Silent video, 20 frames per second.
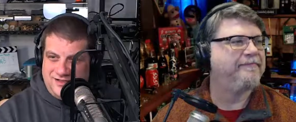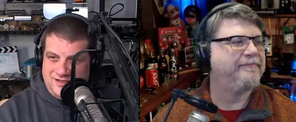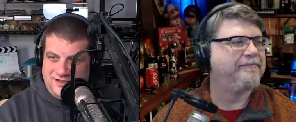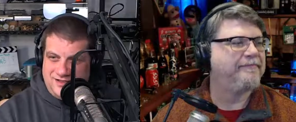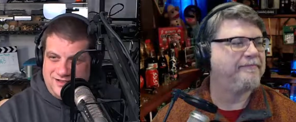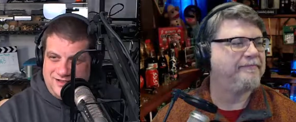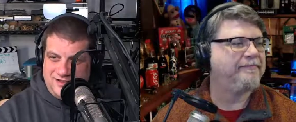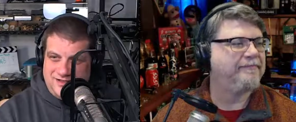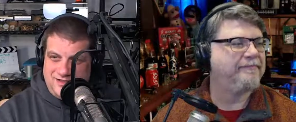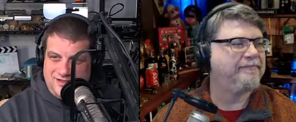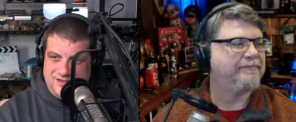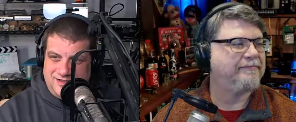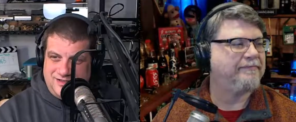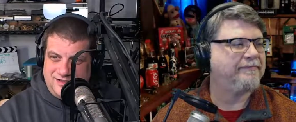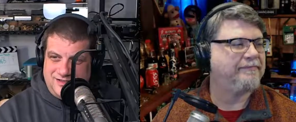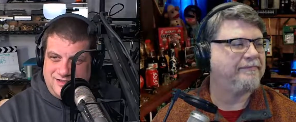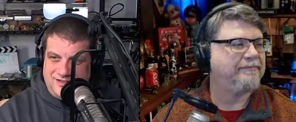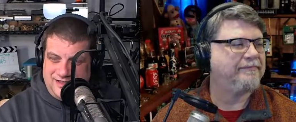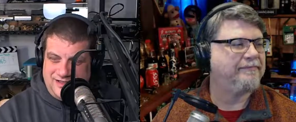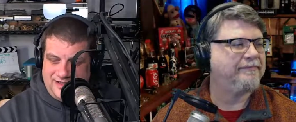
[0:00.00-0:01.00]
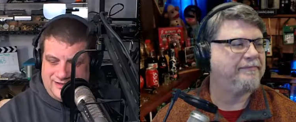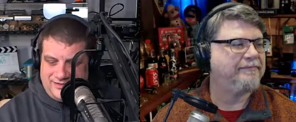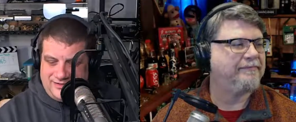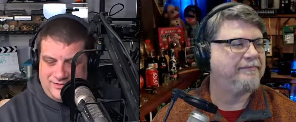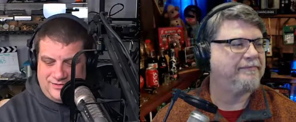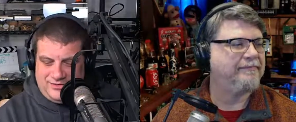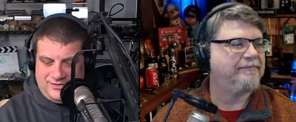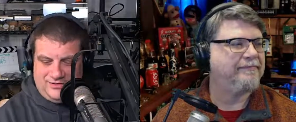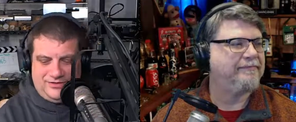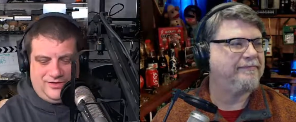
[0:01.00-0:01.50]
Speaker 1: Uh, yes.
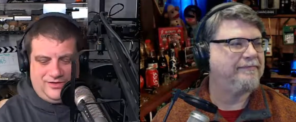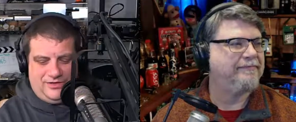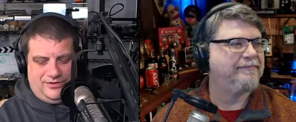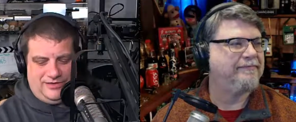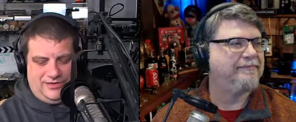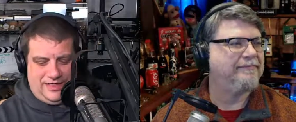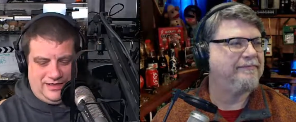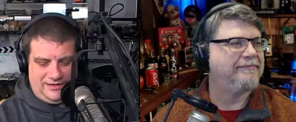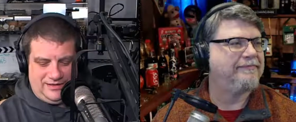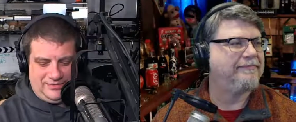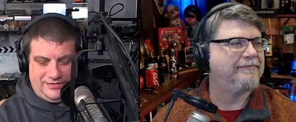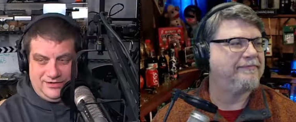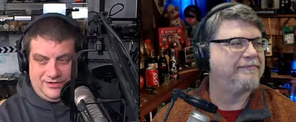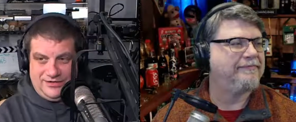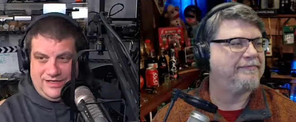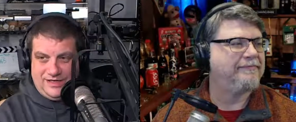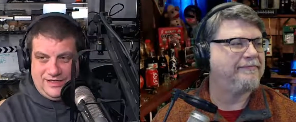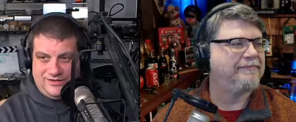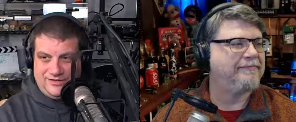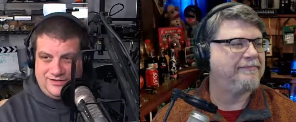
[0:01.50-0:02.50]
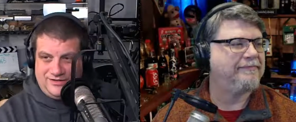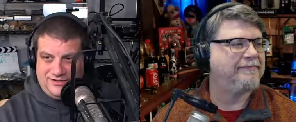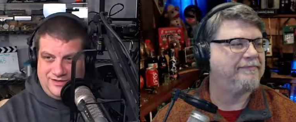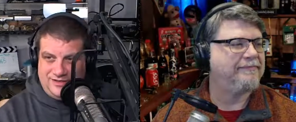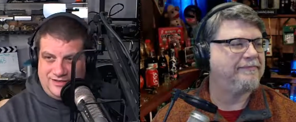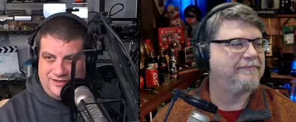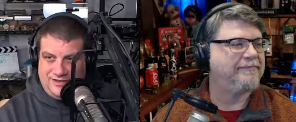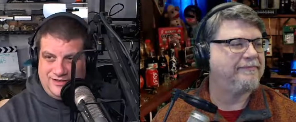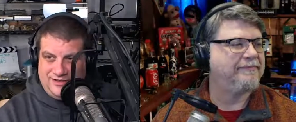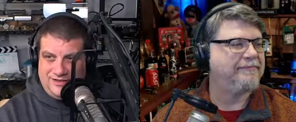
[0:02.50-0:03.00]
So that is our next
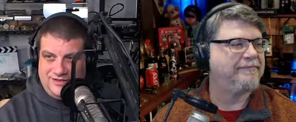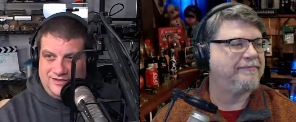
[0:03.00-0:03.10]
uh,